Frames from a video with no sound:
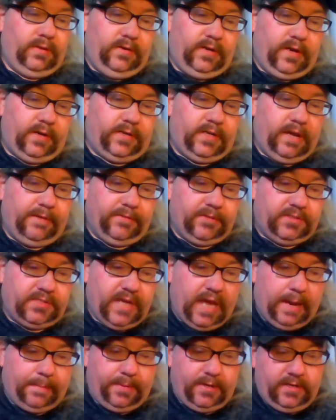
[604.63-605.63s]
Got Kevin
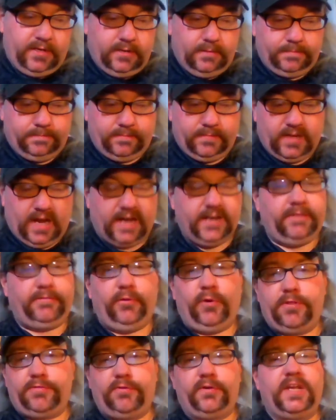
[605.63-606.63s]
Tapani. I
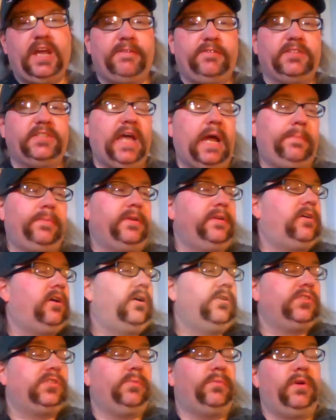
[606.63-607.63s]
definitely want to throw a Kevin Tapani
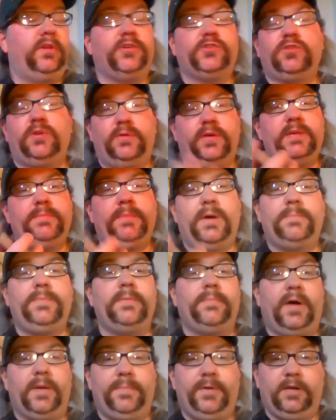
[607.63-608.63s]
card somewhere though, so he might
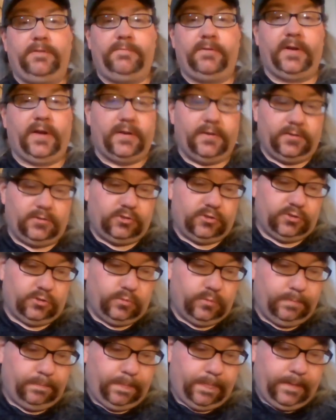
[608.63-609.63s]
be my pick for
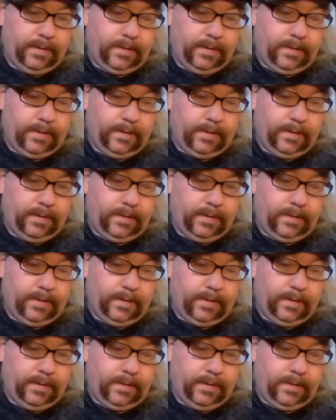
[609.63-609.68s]
92.